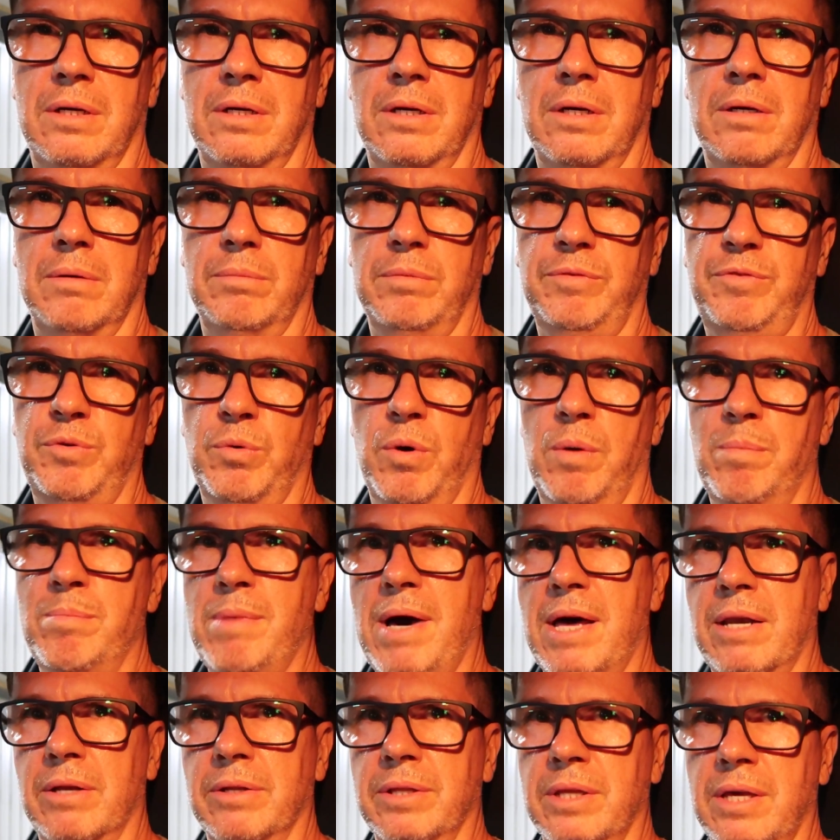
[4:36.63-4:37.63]
If you want
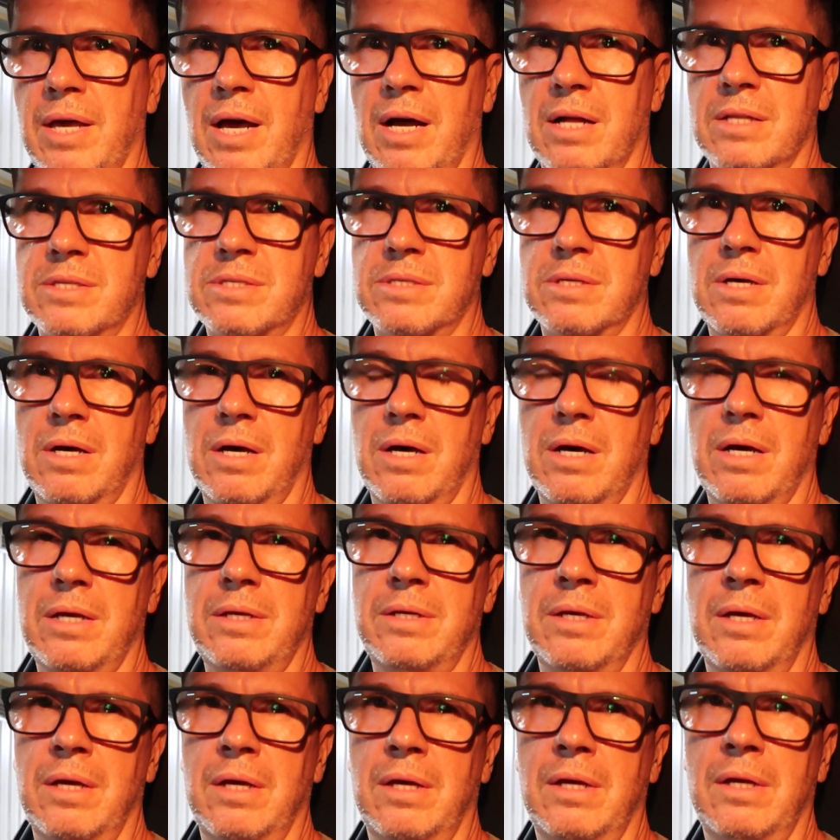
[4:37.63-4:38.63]
matte on the
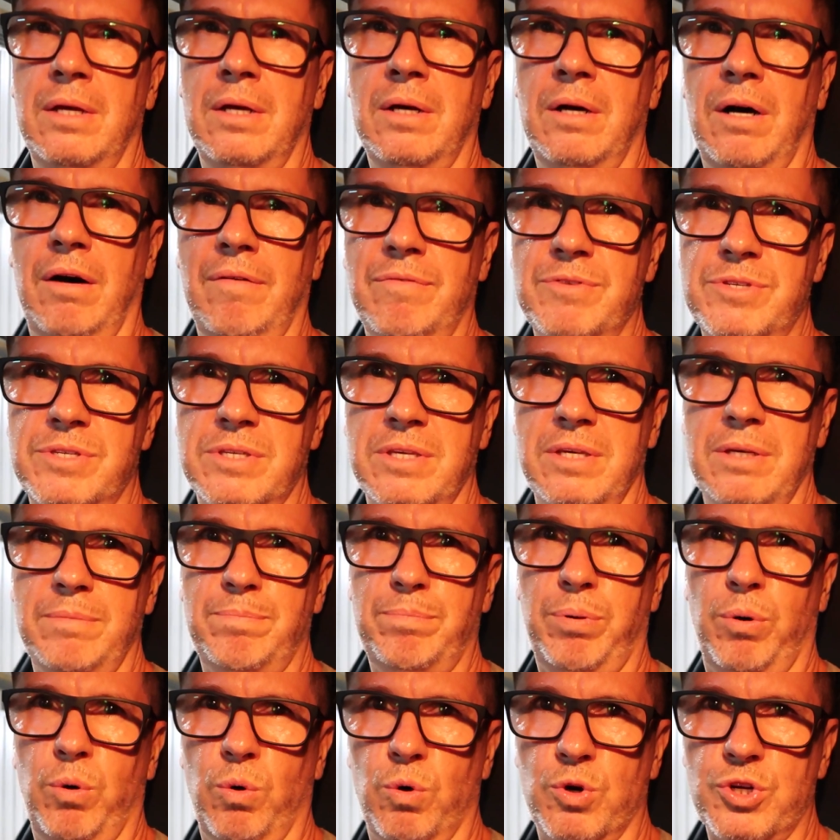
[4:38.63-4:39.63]
outside, obviously
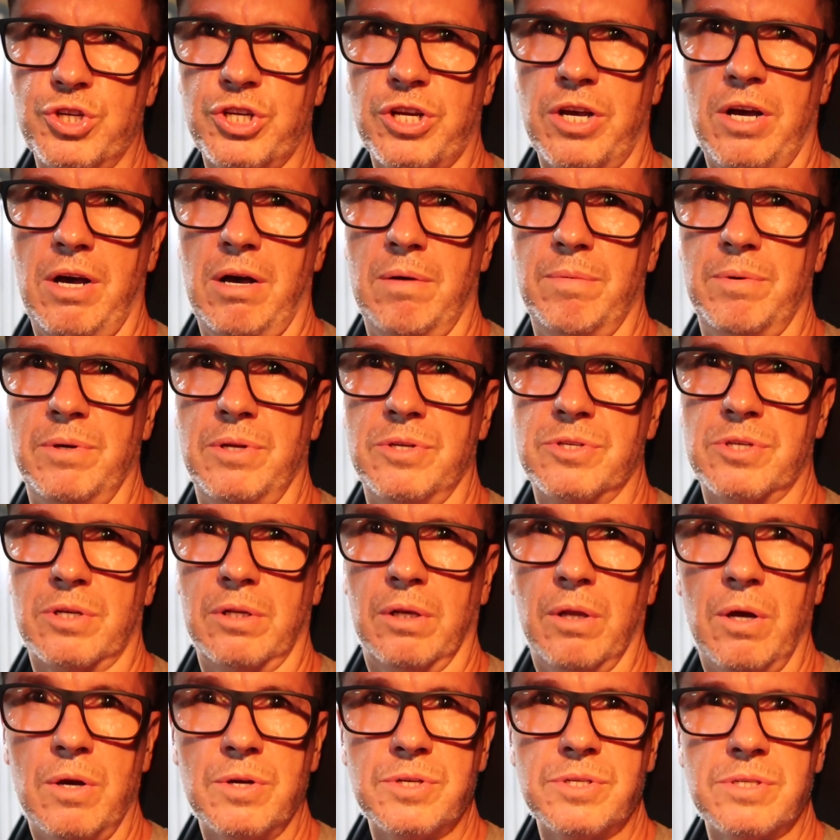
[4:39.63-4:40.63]
Porsche carbon is
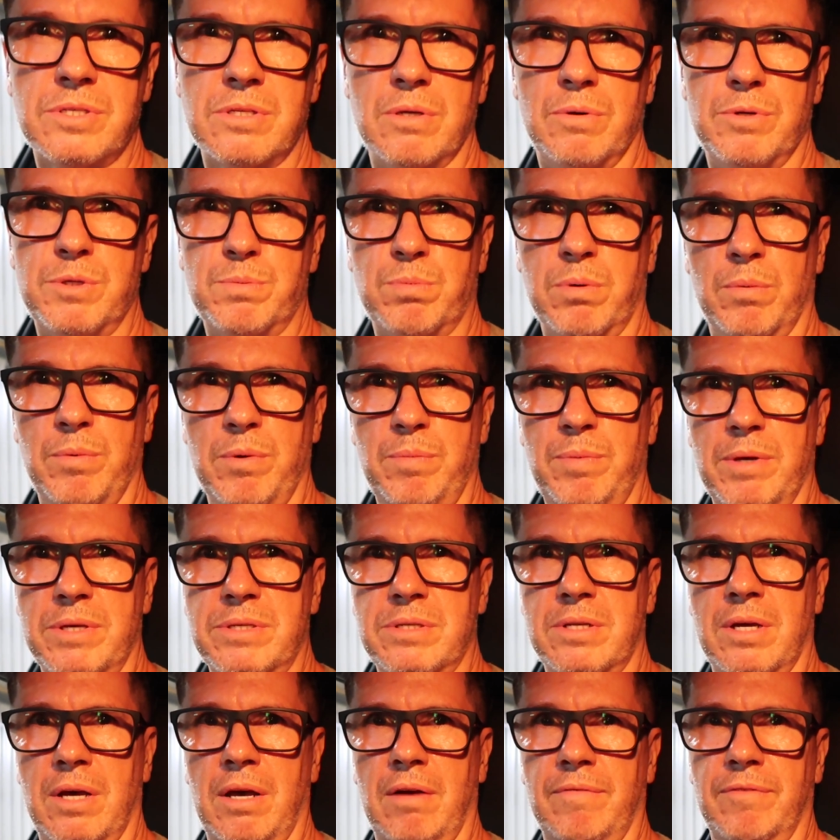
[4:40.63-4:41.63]
gloss, so it's probably
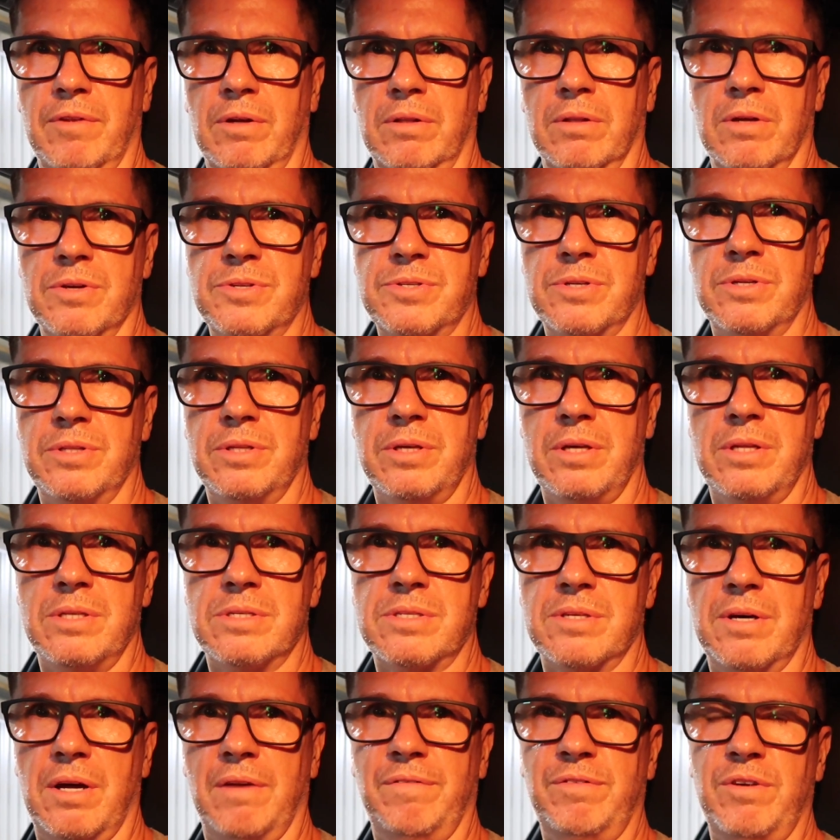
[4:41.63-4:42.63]
best to have the gloss on the
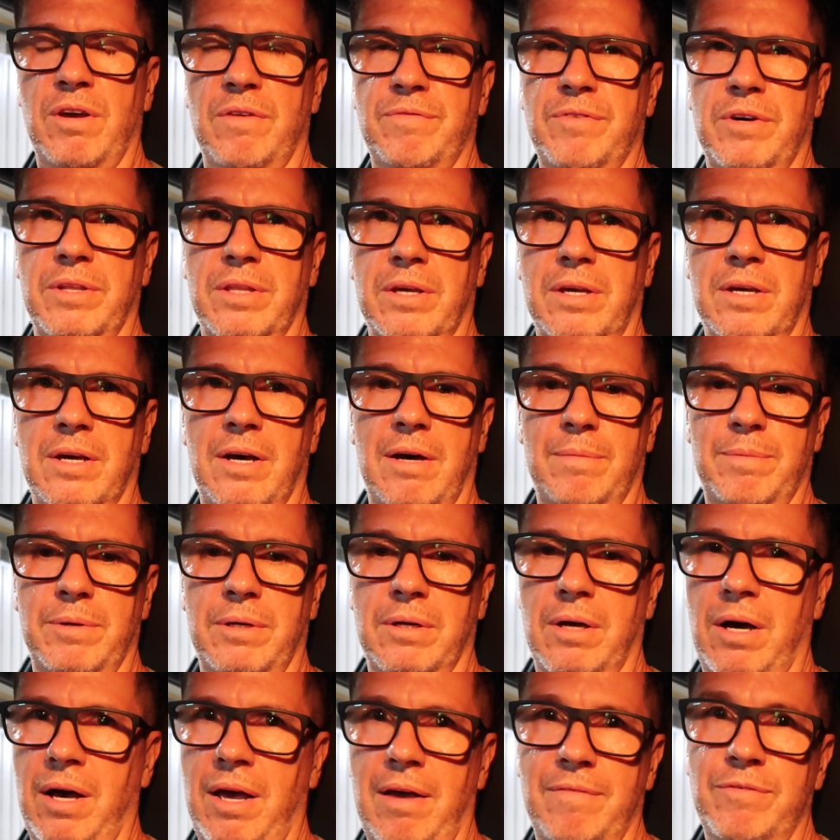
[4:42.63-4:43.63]
inside if you have other
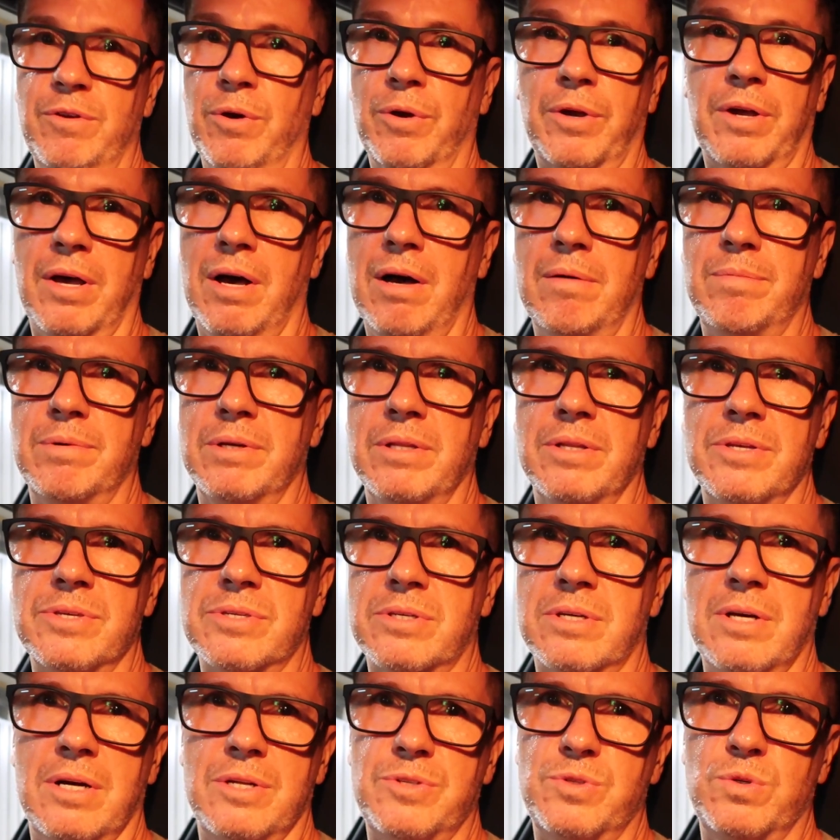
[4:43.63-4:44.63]
carbon. I have no carbon in
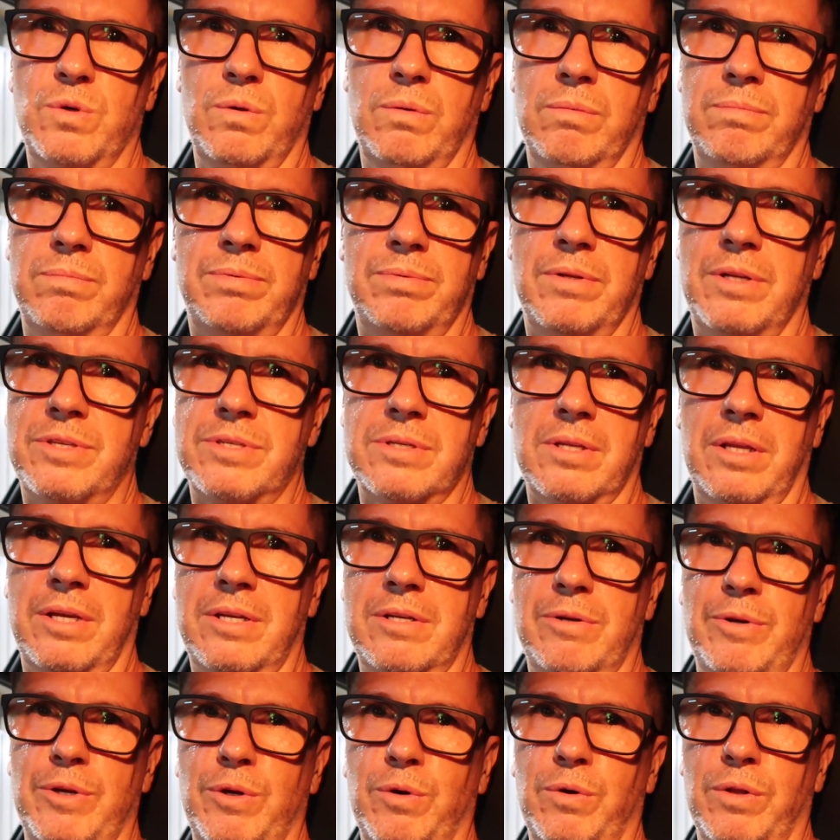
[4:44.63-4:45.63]
this car, it's
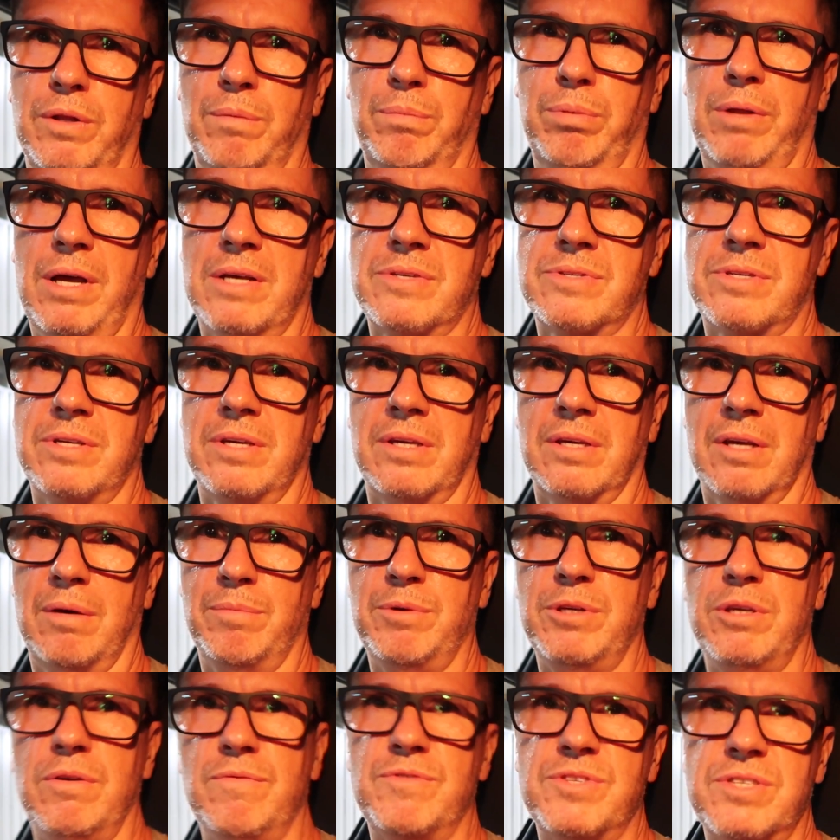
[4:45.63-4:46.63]
literally all the plastic.
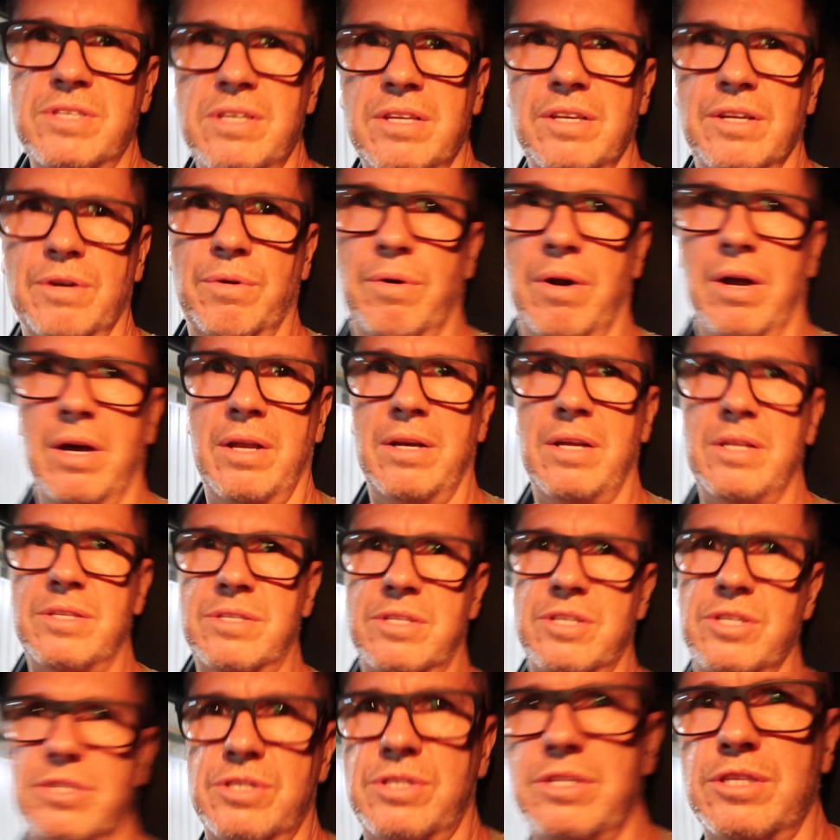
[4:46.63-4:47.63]
I mean, you've seen it, right?
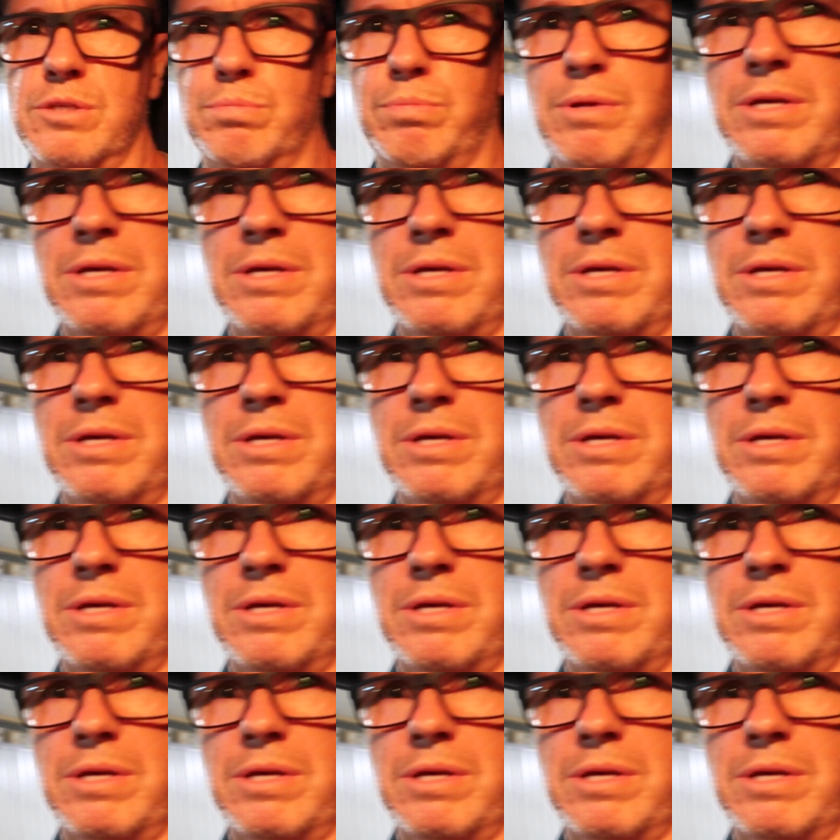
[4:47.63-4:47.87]
It's just this